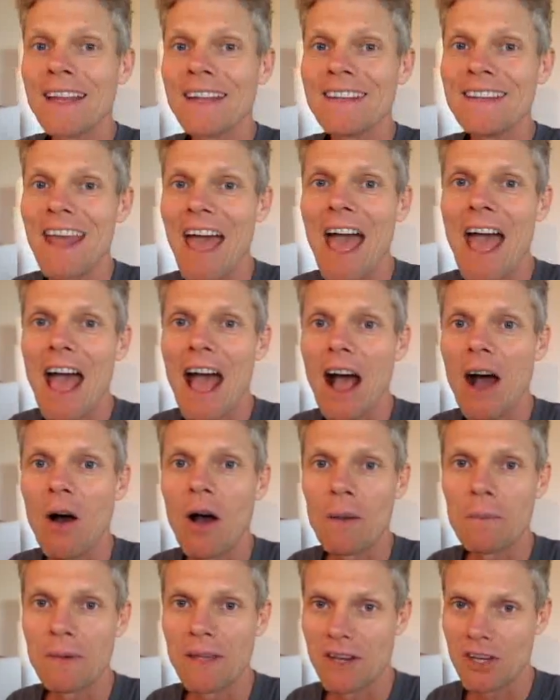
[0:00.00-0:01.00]
Now
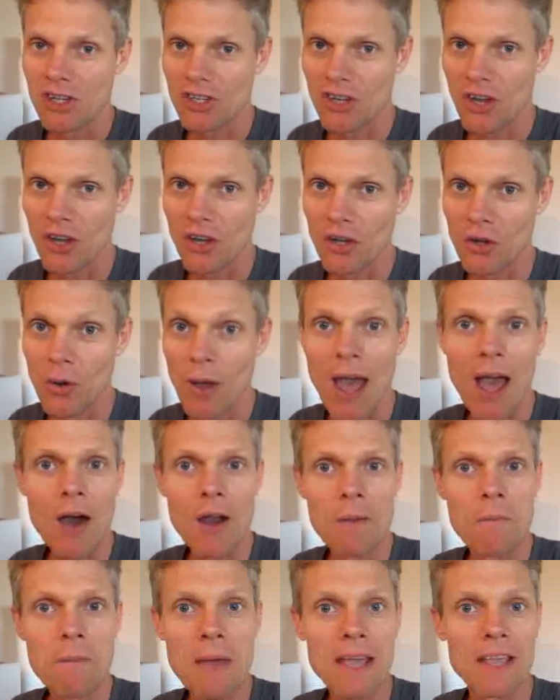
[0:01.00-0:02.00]
I'm going to show you how
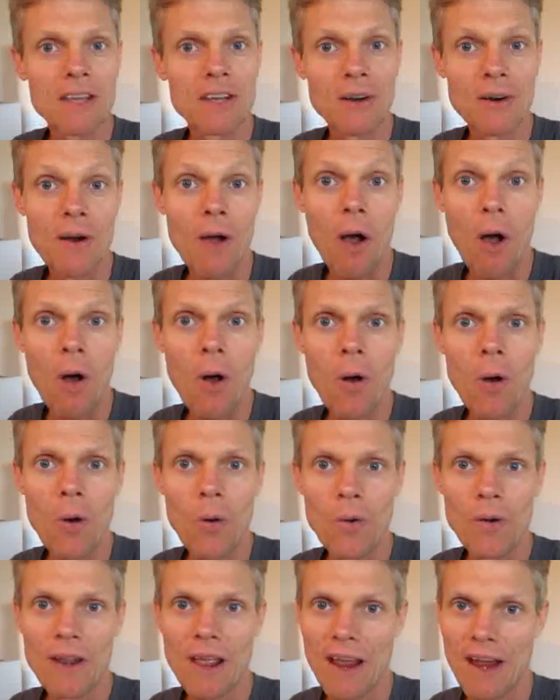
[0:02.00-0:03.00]
to make your
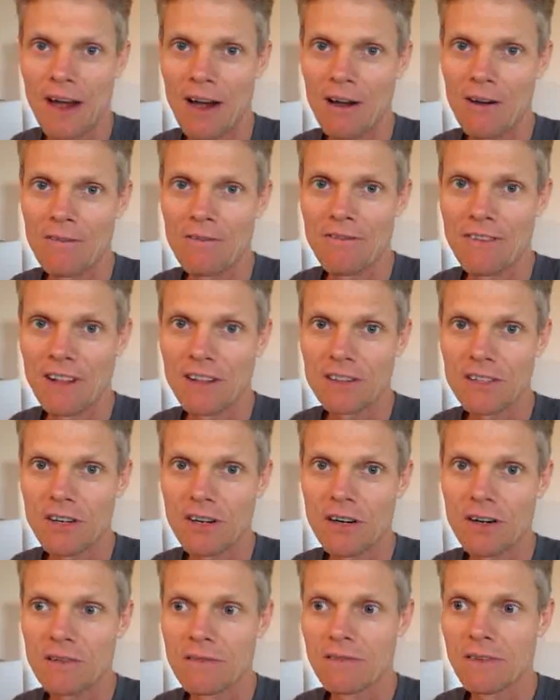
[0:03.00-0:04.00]
own air
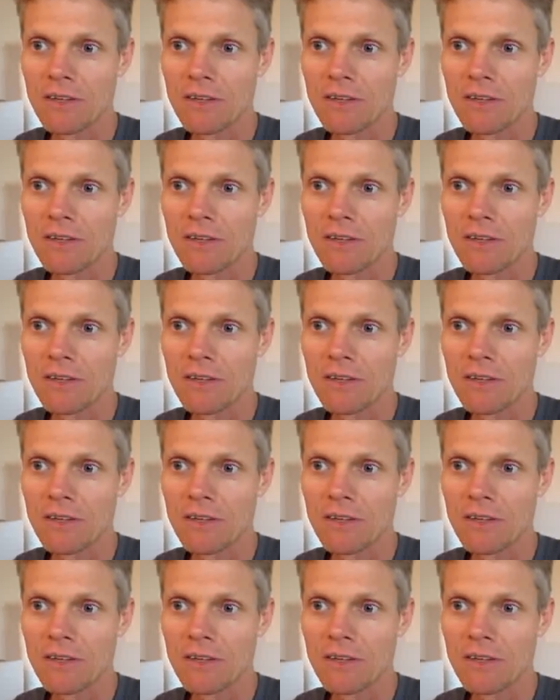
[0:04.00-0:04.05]
filter